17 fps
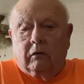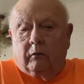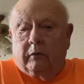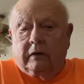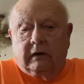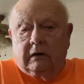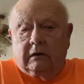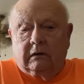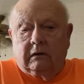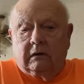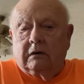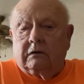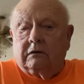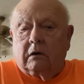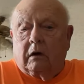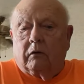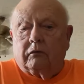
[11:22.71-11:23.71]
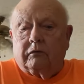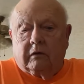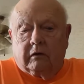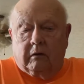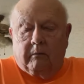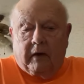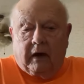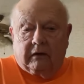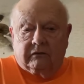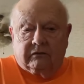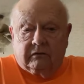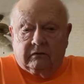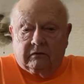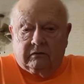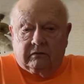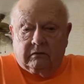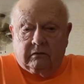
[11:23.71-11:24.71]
We didn't get to go to the Macy's.